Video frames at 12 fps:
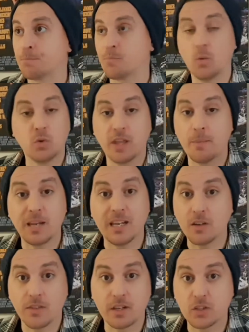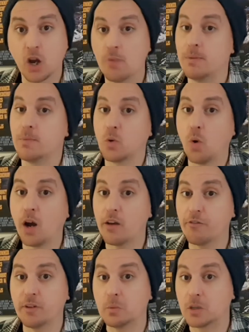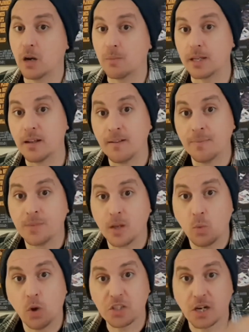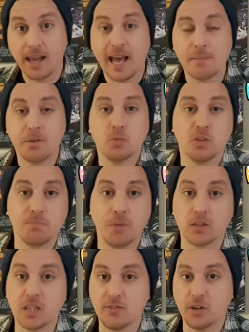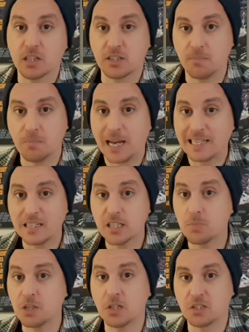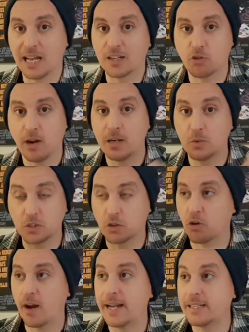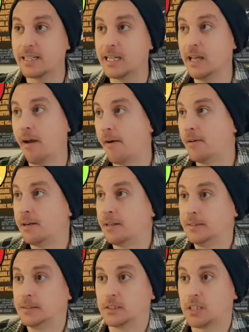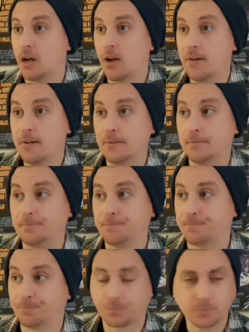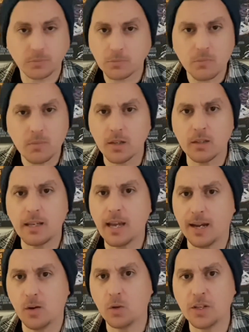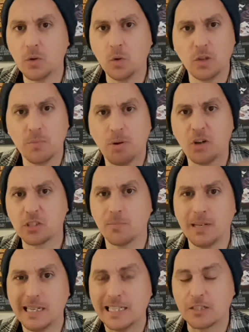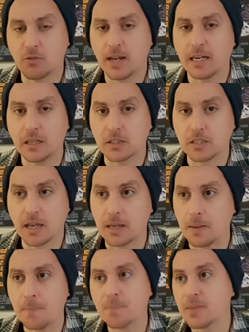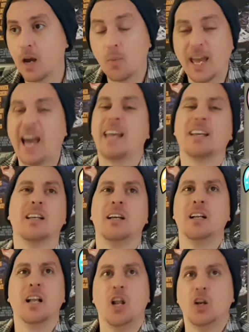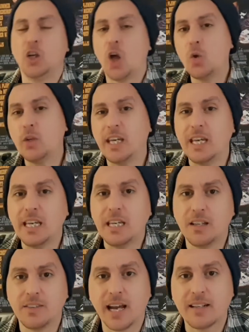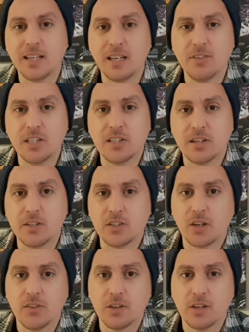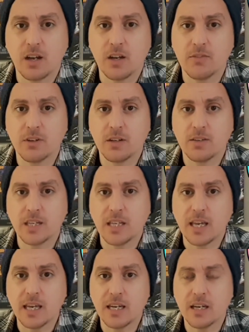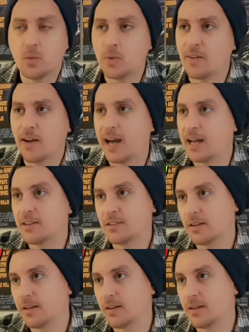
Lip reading: Will there be another Tobey Maguire film coming? What's going to happen with Multiverse of Madness? Because that trailer was crazy. So yeah, all in all, the possibilities are endless. And we had Loki, that TV series over the year. We've had